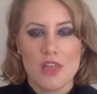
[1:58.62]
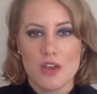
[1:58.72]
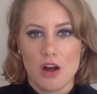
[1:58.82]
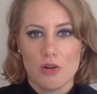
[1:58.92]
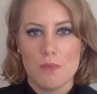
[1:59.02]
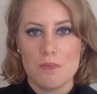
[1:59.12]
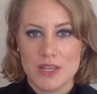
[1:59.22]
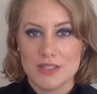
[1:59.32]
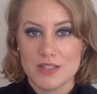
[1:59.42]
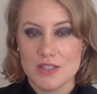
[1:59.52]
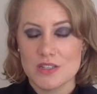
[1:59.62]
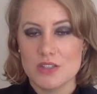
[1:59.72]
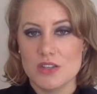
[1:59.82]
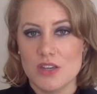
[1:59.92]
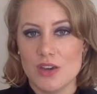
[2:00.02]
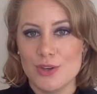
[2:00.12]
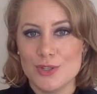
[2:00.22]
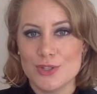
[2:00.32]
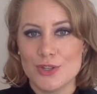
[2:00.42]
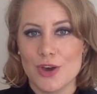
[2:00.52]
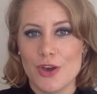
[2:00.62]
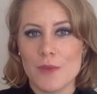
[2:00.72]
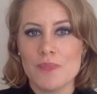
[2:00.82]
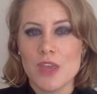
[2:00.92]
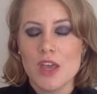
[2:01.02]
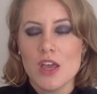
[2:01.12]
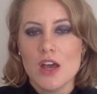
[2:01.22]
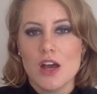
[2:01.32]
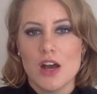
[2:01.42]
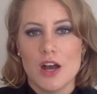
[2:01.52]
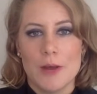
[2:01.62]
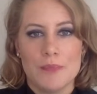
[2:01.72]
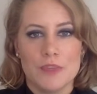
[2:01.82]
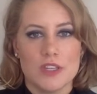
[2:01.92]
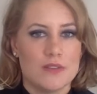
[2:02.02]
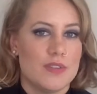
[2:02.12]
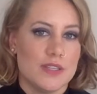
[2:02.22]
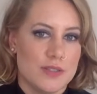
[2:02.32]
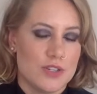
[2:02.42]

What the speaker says: the whole business to use. So this